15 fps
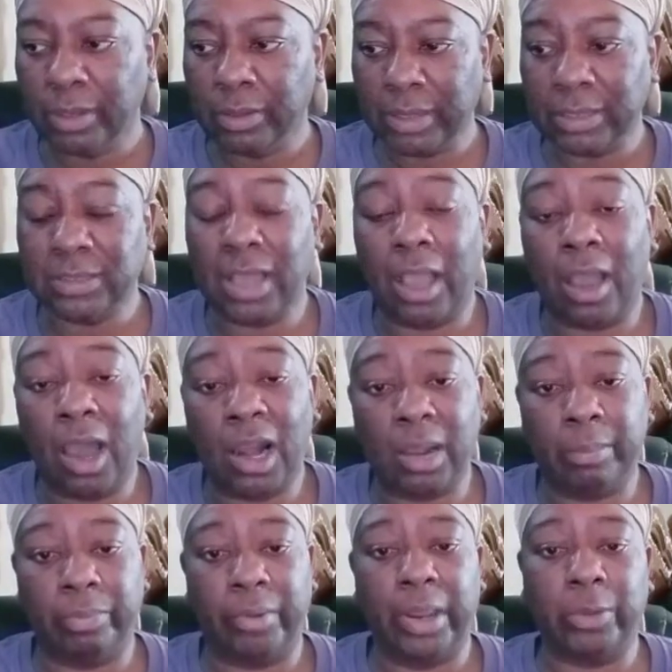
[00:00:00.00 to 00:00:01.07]
That
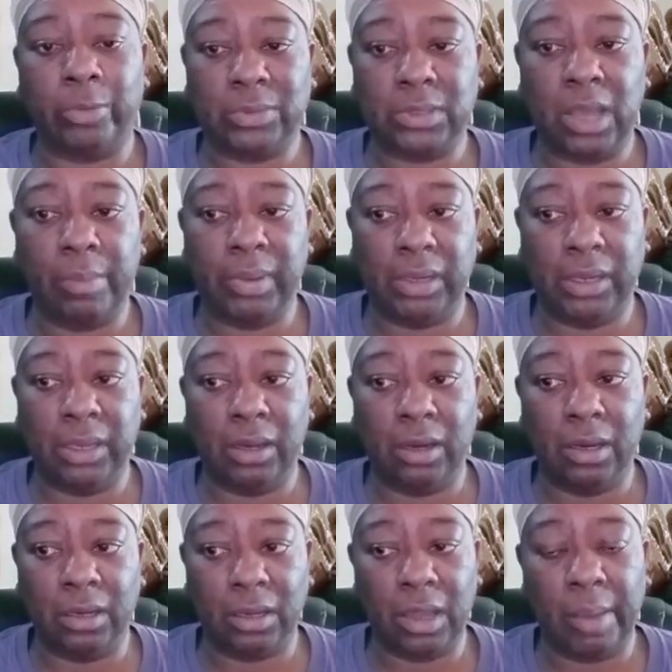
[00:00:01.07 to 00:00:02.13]
psychotic break was coming
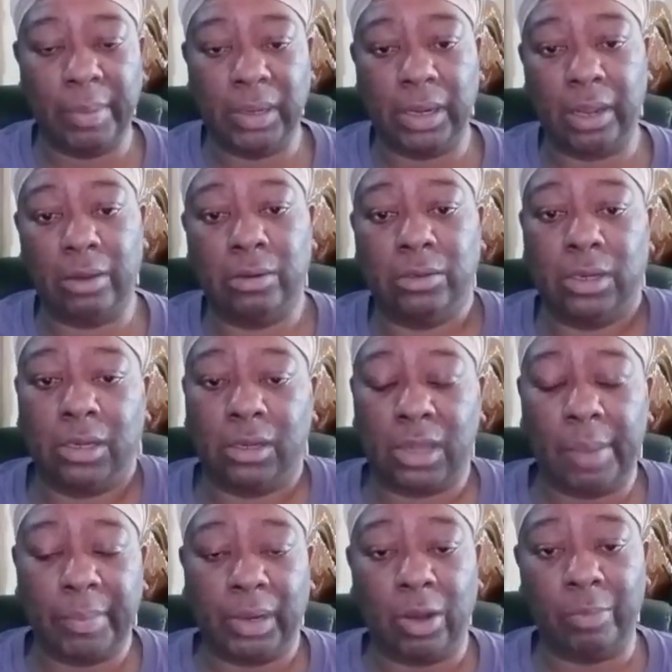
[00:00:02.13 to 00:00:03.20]

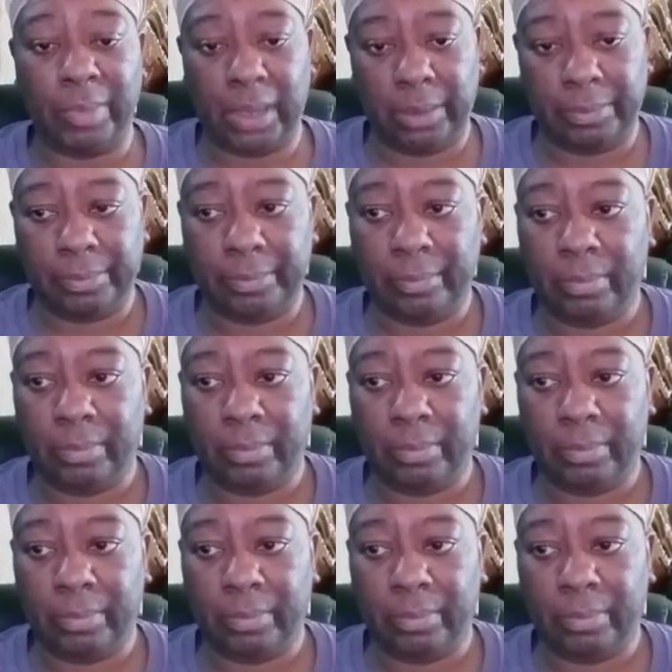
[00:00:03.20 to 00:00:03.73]
on me.